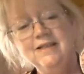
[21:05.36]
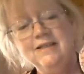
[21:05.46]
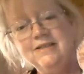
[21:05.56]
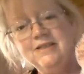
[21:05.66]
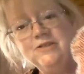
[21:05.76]

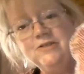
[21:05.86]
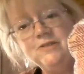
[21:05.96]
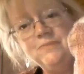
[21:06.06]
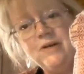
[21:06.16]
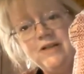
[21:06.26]
this is the
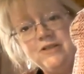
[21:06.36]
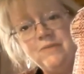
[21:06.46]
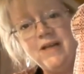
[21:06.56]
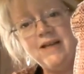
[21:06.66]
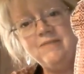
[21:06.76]
project
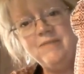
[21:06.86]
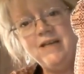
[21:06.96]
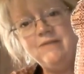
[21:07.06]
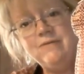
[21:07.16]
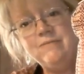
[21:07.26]
bag I
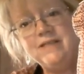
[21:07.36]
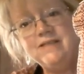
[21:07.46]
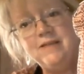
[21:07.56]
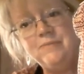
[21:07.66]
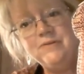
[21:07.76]
made from my
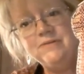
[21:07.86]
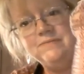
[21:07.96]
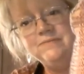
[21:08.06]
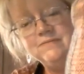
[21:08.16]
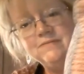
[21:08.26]
sample
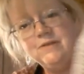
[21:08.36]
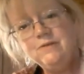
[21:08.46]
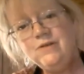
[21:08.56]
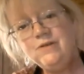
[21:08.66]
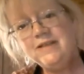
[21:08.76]
of
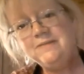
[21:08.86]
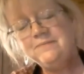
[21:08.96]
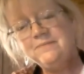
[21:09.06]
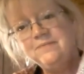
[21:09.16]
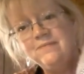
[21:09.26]
weaving.
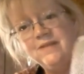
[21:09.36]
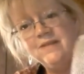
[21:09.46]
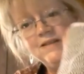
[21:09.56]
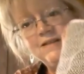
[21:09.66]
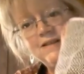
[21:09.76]

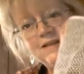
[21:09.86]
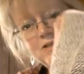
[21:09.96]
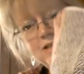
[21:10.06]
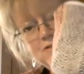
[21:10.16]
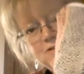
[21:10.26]
I
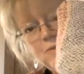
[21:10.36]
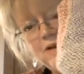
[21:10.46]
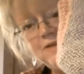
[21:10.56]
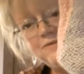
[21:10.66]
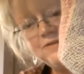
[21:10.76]
changed the
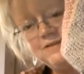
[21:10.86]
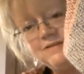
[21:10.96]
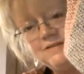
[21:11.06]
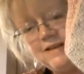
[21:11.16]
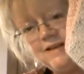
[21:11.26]
weft
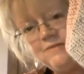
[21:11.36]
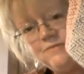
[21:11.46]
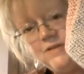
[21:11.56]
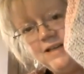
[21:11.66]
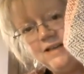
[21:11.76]
halfway
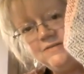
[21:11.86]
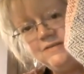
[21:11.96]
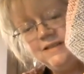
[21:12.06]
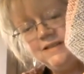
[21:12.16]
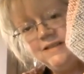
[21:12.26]
down,
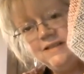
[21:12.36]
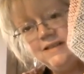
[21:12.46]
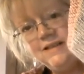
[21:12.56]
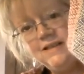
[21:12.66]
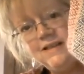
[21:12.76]

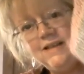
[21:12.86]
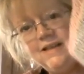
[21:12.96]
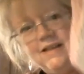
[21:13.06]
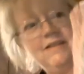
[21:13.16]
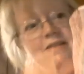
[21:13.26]

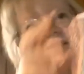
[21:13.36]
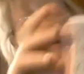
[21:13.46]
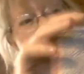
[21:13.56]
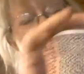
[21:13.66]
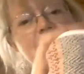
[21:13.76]
and
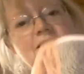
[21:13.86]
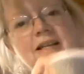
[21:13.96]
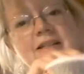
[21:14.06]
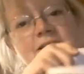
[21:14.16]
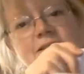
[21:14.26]
I
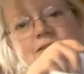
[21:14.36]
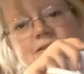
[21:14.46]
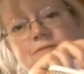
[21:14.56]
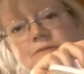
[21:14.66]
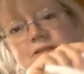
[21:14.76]
lined it
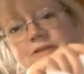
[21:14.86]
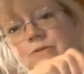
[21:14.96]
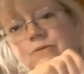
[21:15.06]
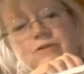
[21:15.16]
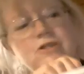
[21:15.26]
with an
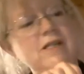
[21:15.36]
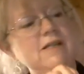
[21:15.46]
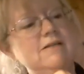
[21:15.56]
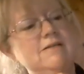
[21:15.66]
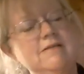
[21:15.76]
old sheet.
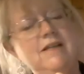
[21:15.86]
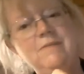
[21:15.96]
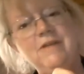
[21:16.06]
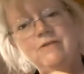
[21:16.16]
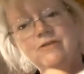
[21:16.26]
Came
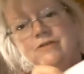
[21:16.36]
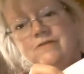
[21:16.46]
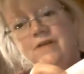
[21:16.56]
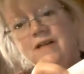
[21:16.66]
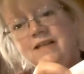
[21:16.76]
out just
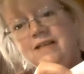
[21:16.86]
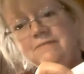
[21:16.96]
fine.